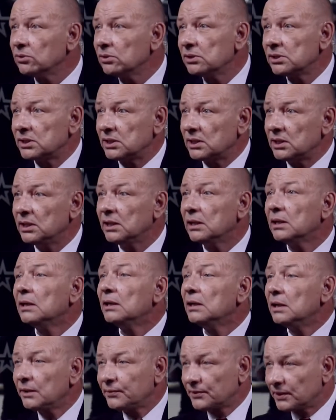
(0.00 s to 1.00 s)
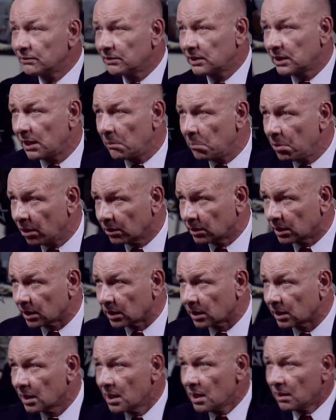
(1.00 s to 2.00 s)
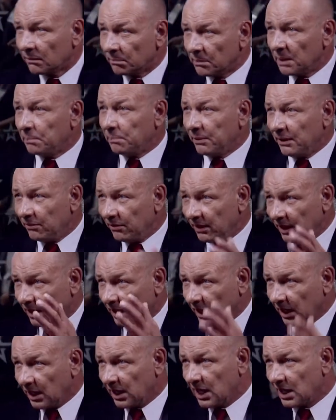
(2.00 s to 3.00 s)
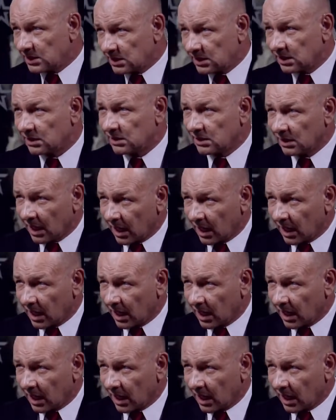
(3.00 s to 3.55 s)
It happened to the lift hoists as well. We're used to